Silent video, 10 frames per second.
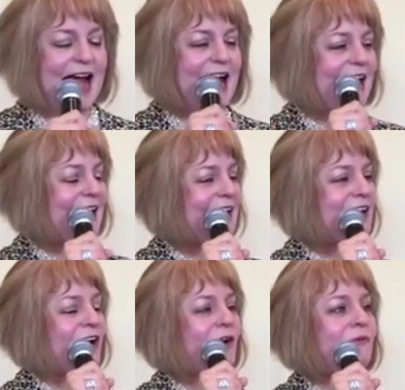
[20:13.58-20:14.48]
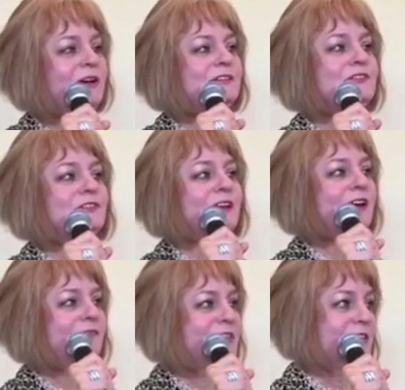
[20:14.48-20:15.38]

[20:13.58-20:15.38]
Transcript: I had always loved